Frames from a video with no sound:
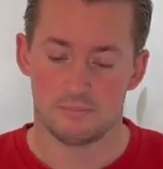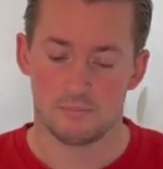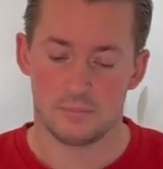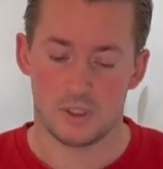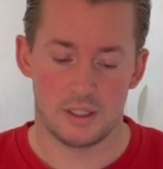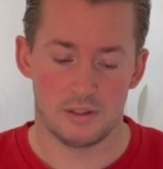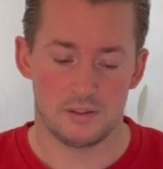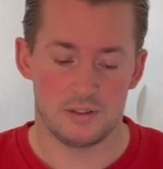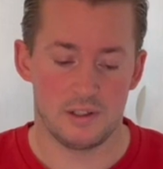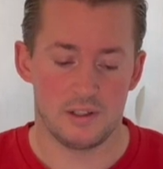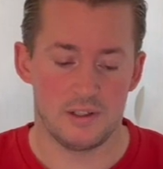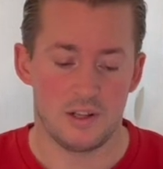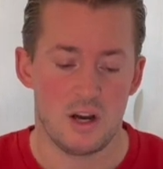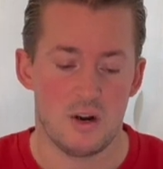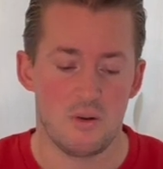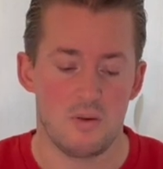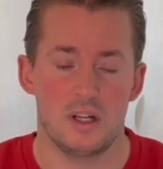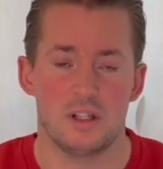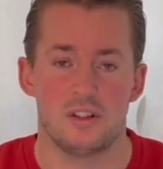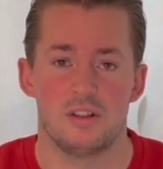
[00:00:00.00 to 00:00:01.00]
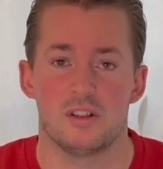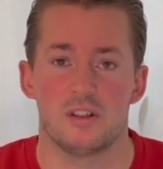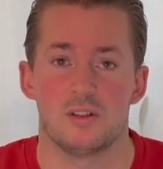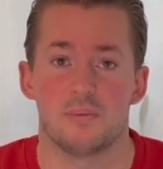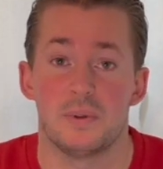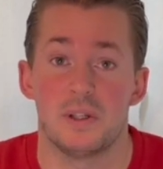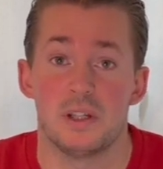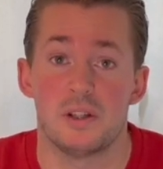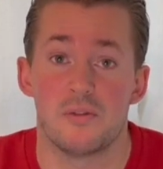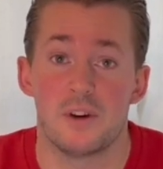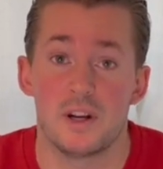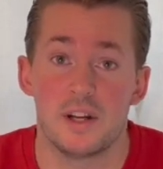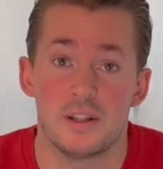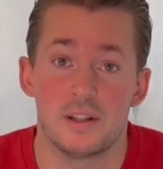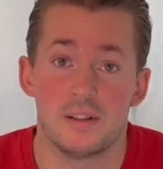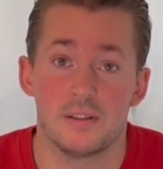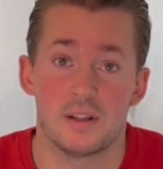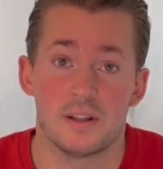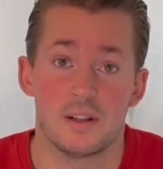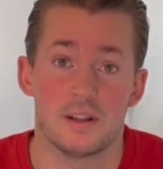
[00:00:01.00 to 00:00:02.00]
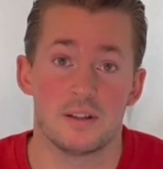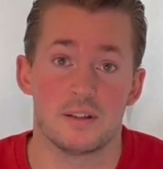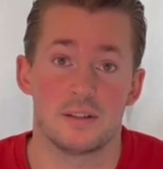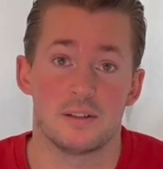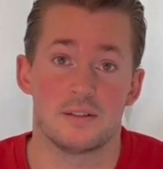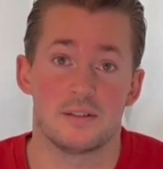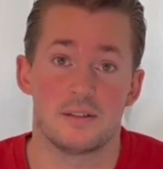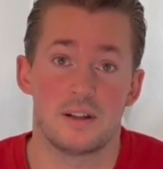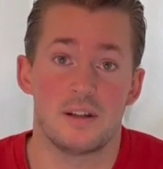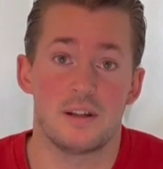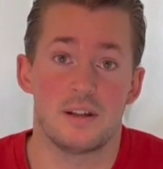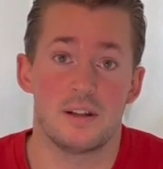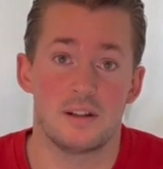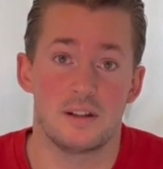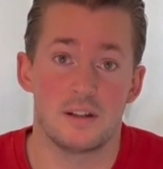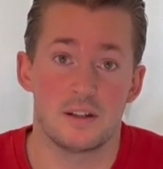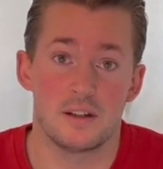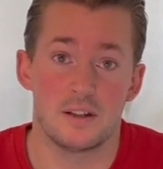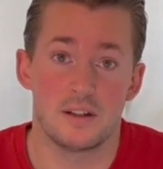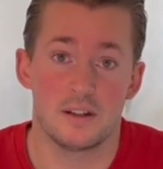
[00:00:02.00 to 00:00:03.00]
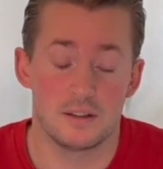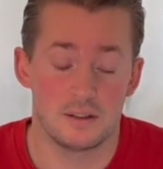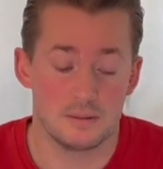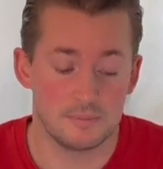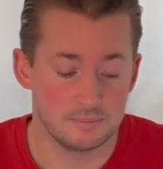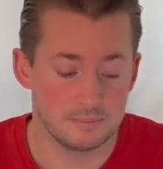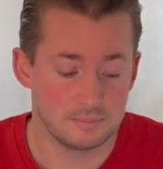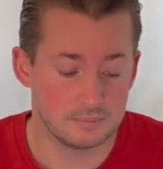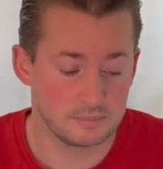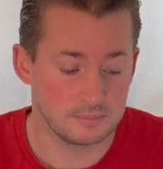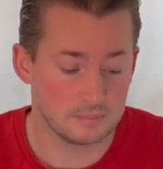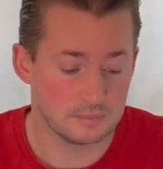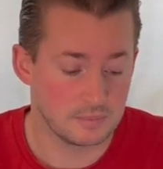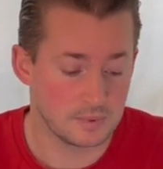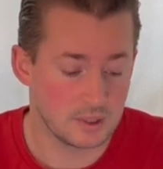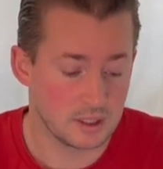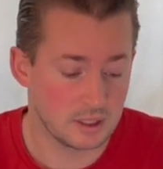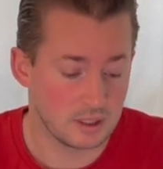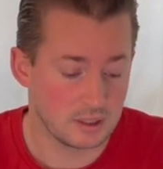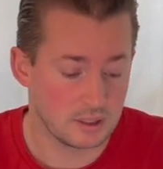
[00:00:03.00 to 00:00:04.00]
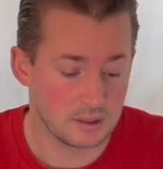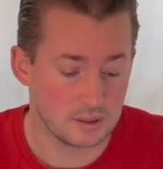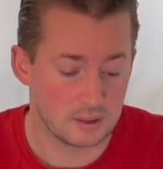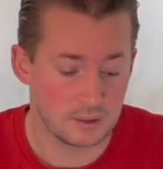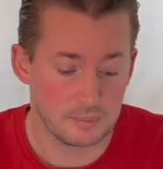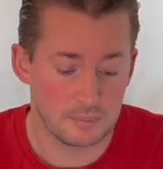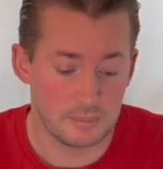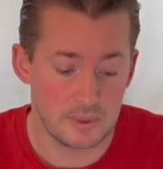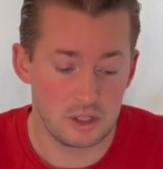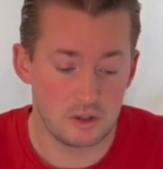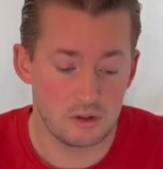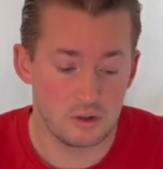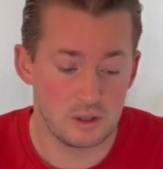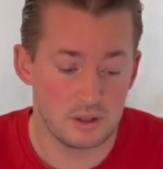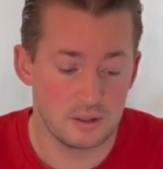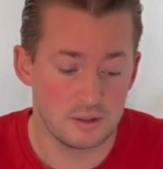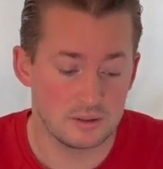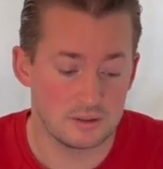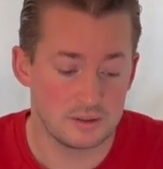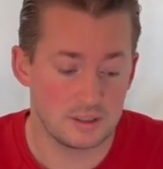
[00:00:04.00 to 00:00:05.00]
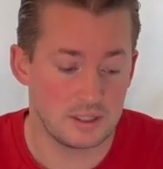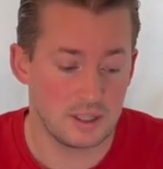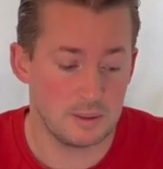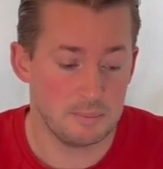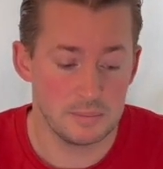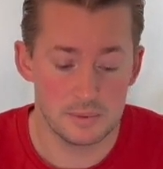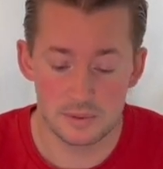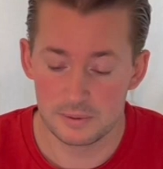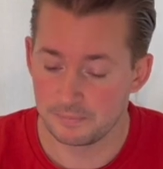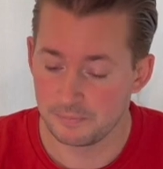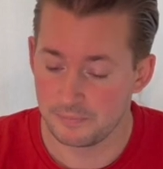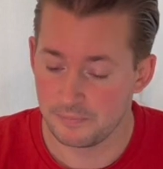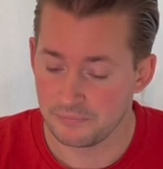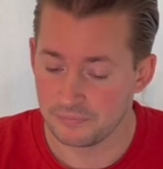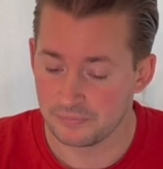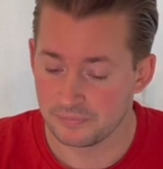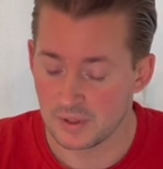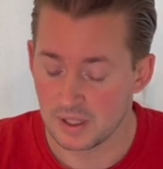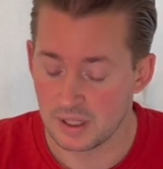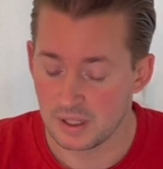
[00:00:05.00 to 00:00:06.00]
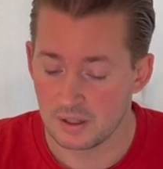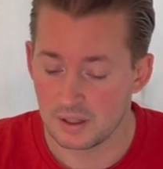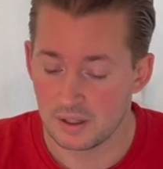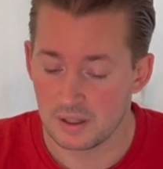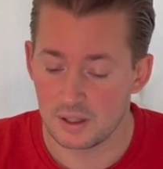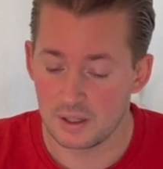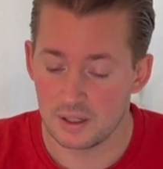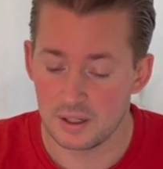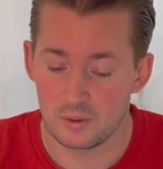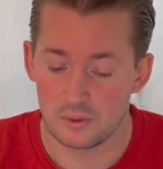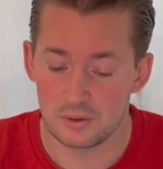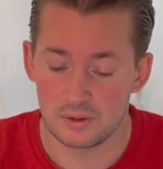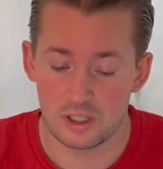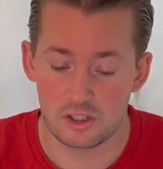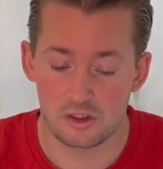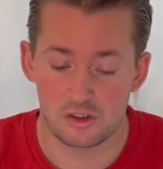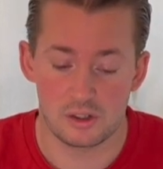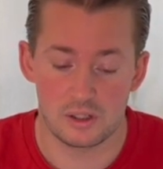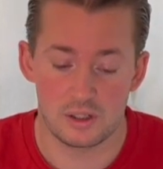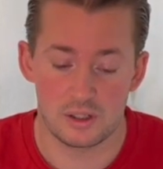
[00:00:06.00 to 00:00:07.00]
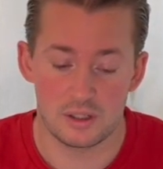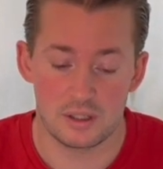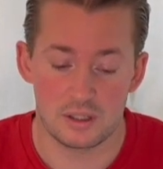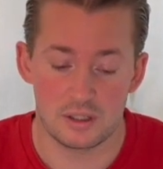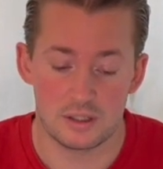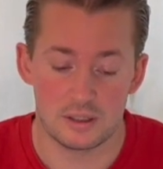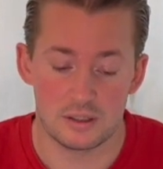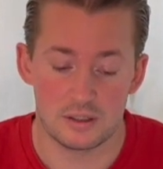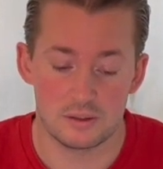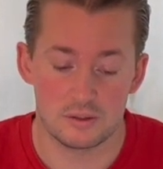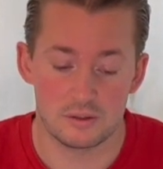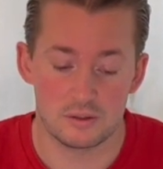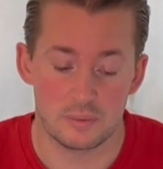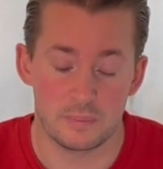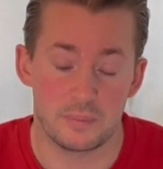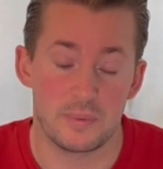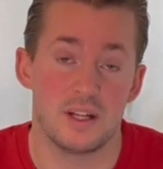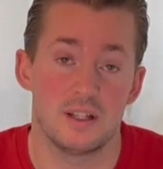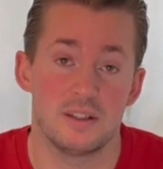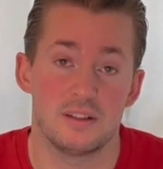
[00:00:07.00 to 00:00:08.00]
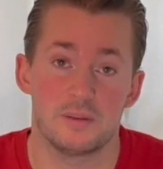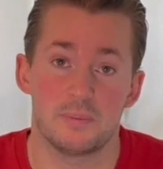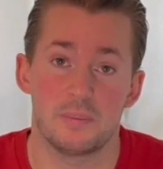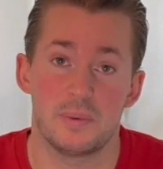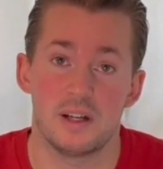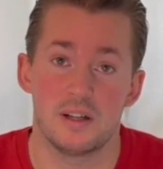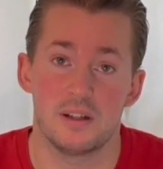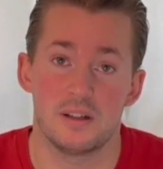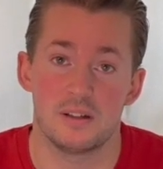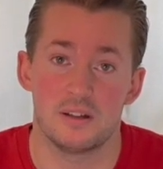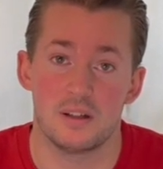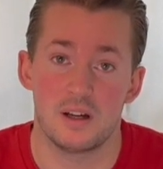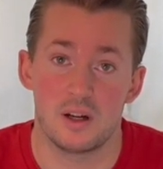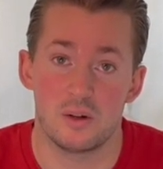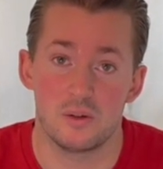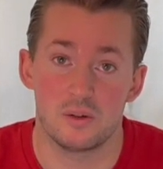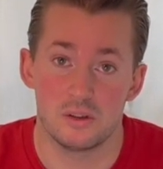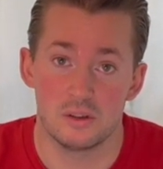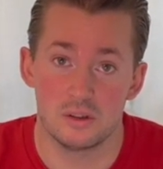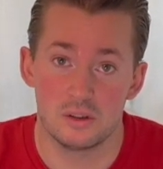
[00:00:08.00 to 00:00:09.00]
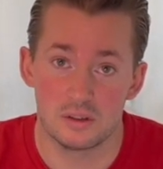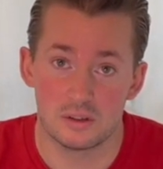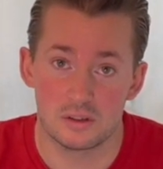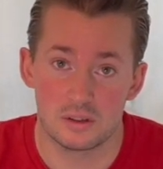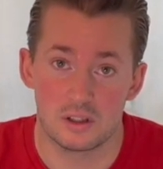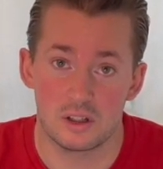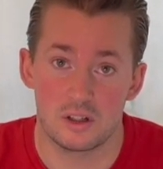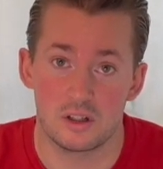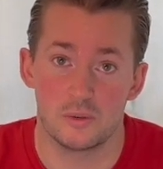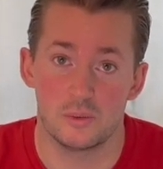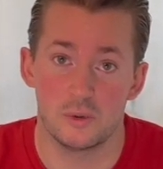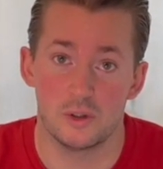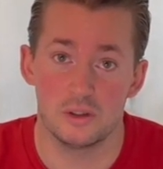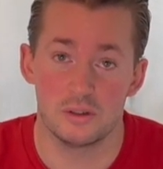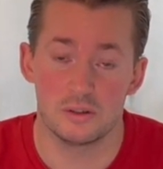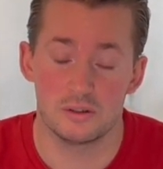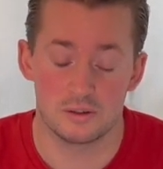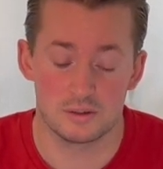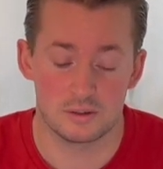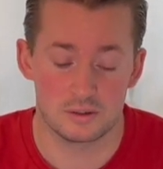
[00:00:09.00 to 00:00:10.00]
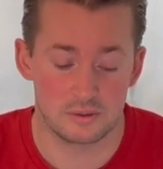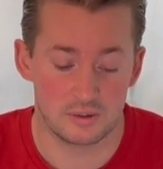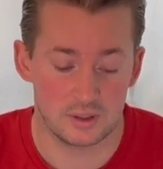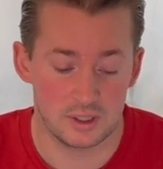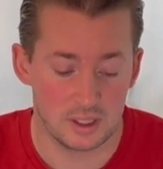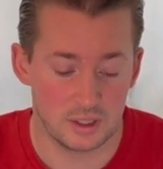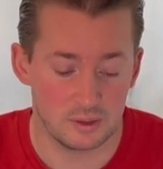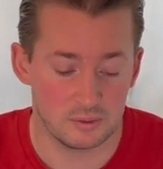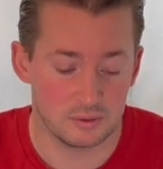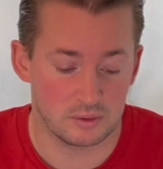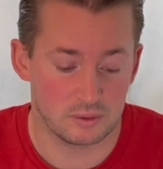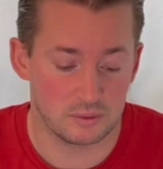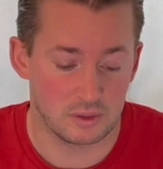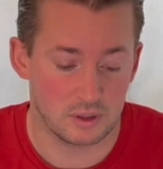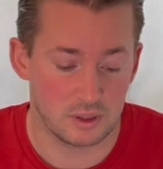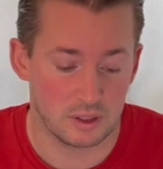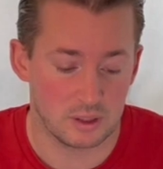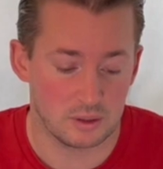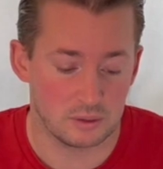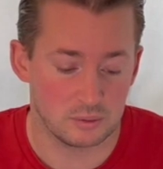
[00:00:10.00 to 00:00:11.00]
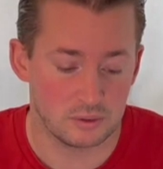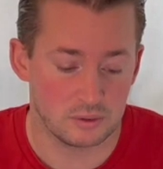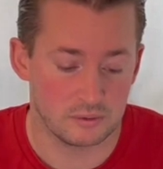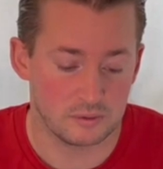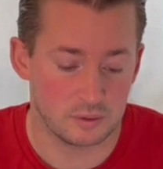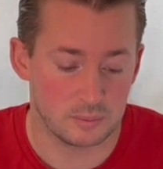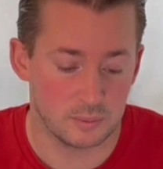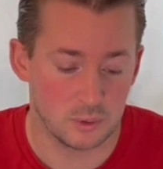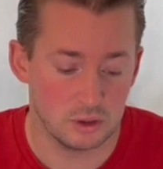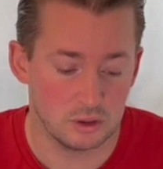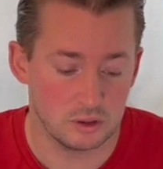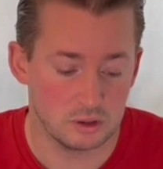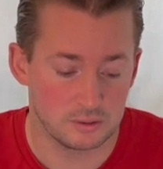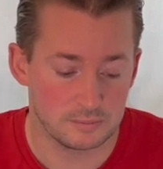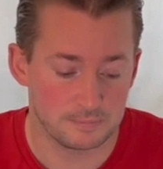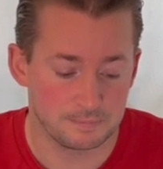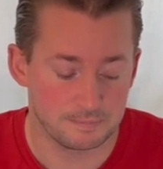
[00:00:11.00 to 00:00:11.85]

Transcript: until now I just been running the standard manual setup, and I was actually surprised by how good the car works straight out of the box.